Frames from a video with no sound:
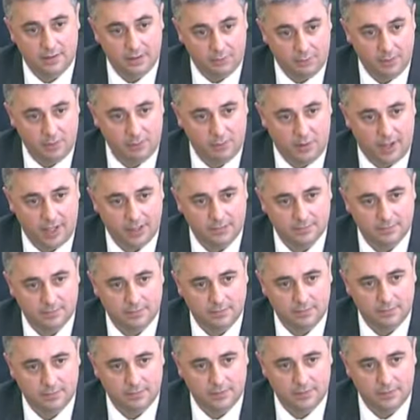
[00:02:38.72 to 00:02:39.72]
the runway.
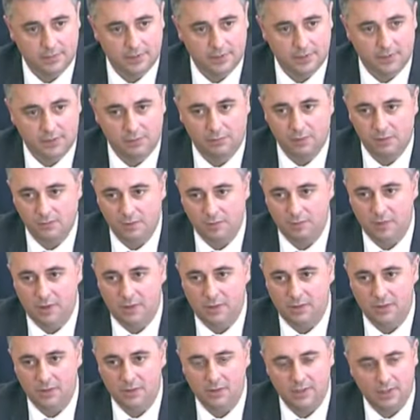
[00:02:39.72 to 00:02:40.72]
The River
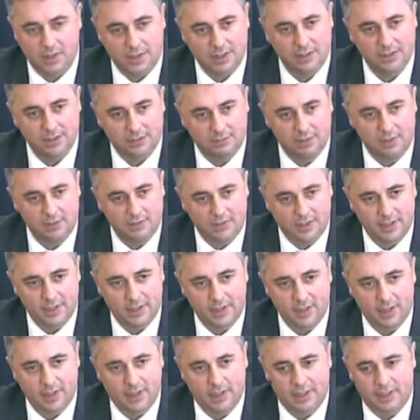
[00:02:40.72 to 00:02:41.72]
Mole is the
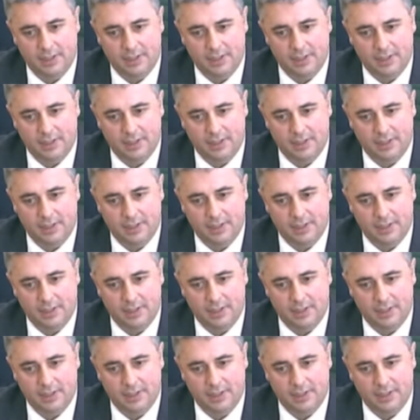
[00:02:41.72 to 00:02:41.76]
river